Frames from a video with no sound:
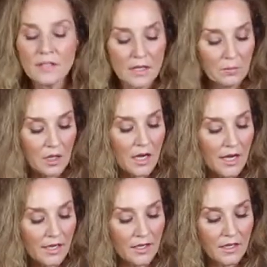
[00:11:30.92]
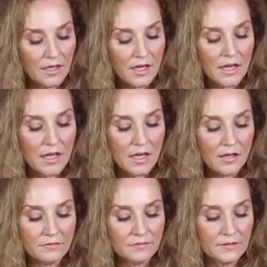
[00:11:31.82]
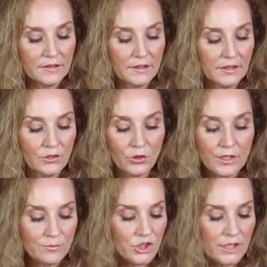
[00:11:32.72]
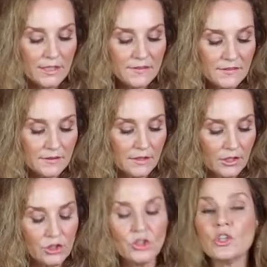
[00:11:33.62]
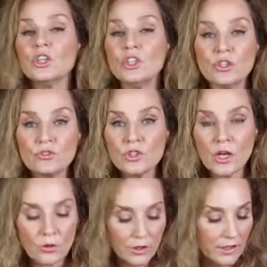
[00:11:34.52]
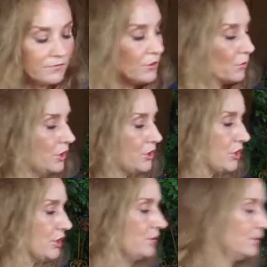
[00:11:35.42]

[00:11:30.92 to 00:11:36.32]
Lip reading: a block of cream cheese. You can use yogurt if you want to,